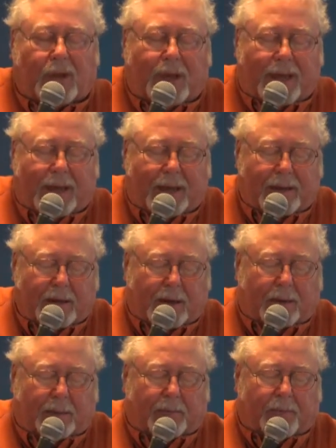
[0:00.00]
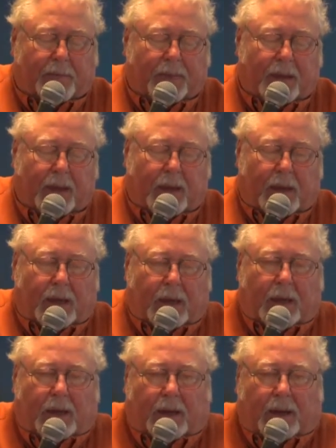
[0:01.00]
And uh,
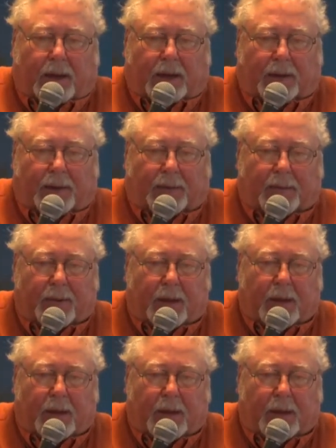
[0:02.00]
um,